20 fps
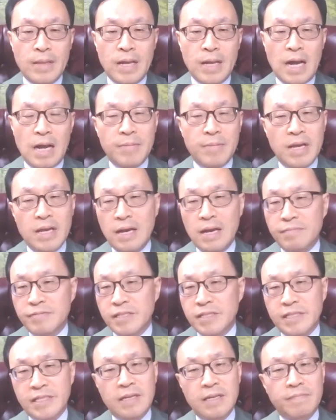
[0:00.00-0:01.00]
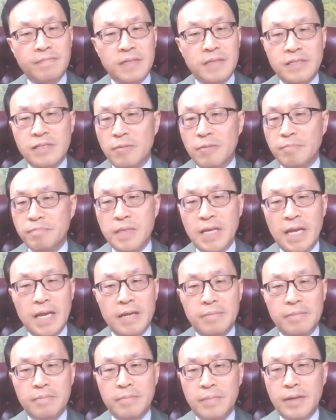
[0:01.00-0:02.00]
I may have skipped some
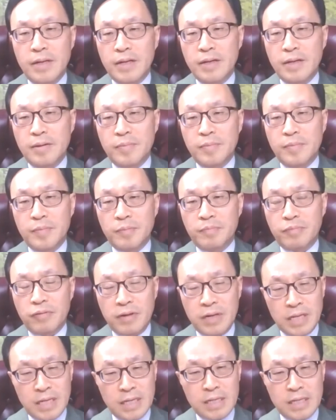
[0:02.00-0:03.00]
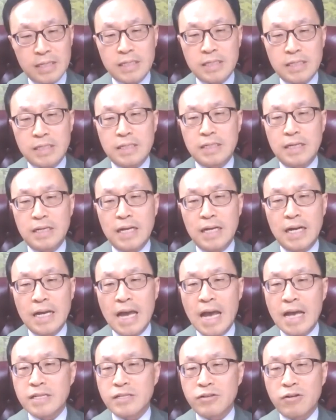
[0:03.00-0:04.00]
name, but please, I
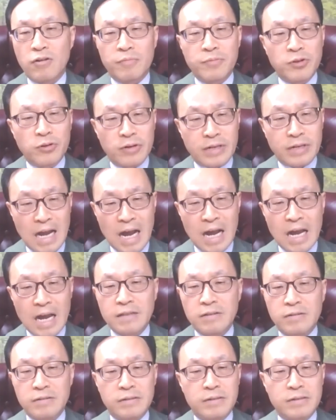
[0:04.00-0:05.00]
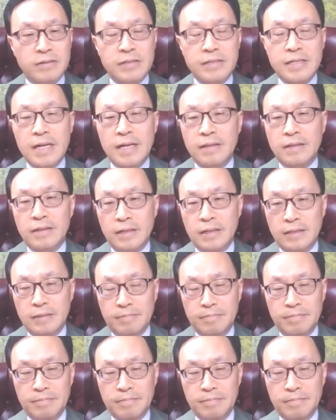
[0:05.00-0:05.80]
ask of your kind understanding.